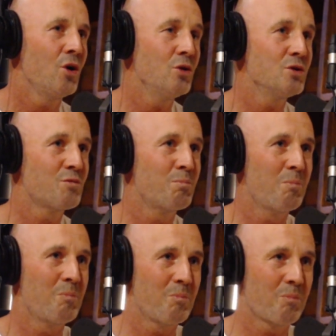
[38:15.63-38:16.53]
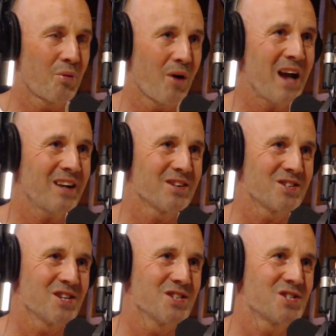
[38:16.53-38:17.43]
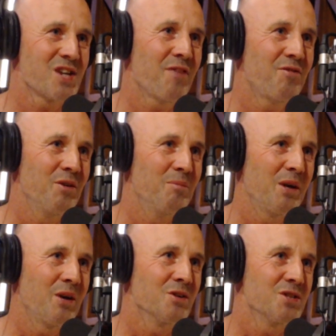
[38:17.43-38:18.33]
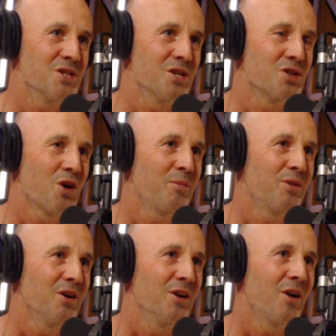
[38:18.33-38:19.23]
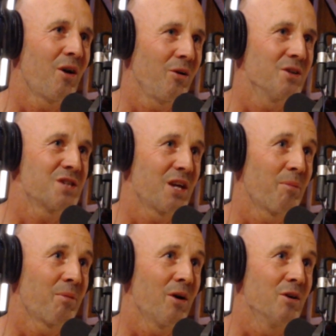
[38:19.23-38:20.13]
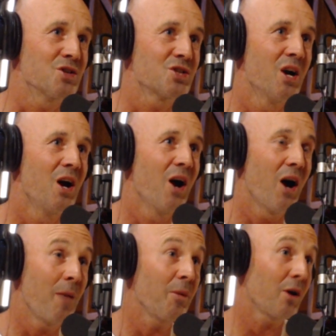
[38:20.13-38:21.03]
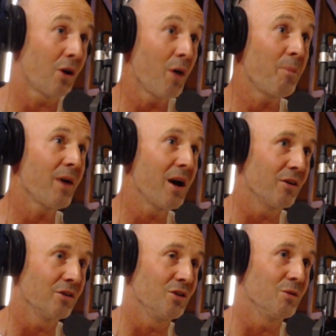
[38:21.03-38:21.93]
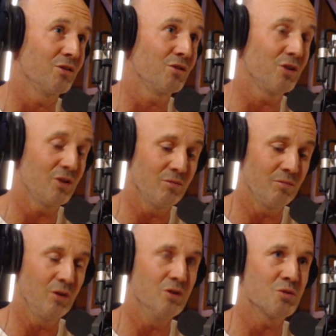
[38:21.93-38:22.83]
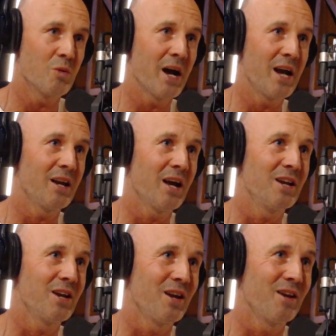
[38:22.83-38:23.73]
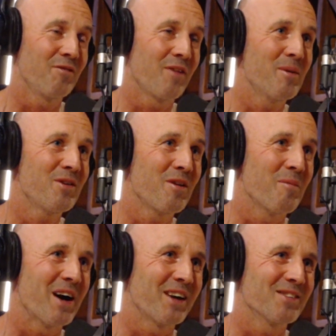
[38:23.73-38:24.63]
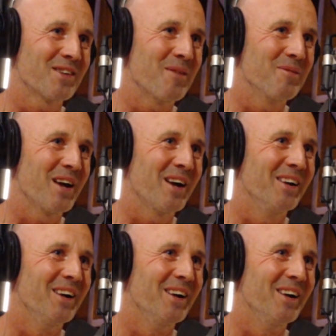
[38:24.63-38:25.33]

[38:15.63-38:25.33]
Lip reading: whose practice has suffered because he's adopted holistic approach. Yeah. I'm not going to operate on you until you lose weight and your inflammatory markers come down.